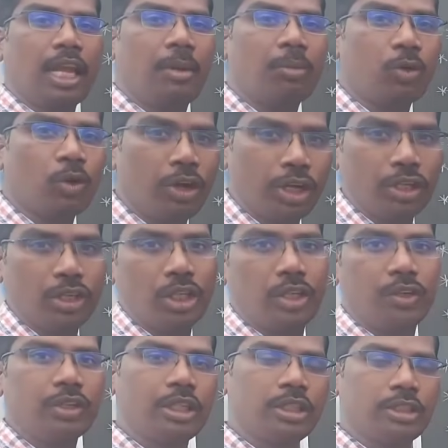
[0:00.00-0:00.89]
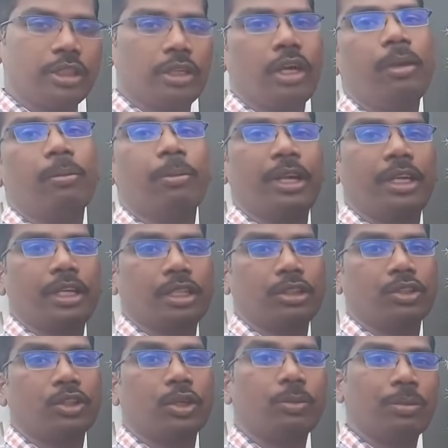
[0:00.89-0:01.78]
I am going to give this
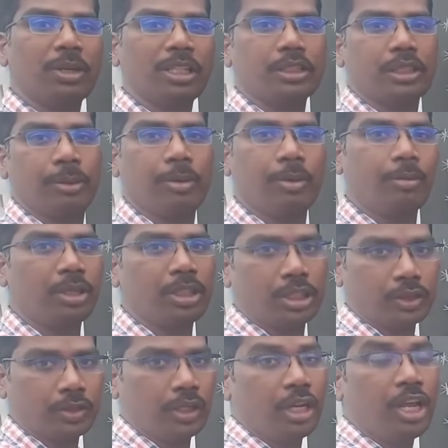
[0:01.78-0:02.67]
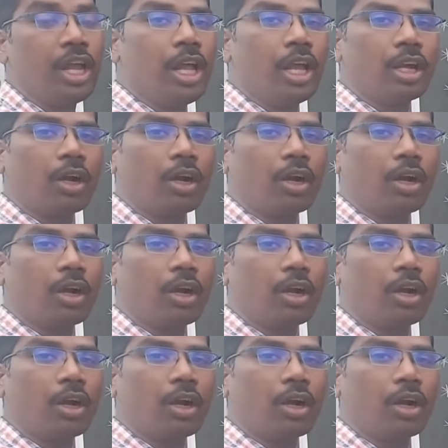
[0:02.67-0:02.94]
bit. So please remember this one.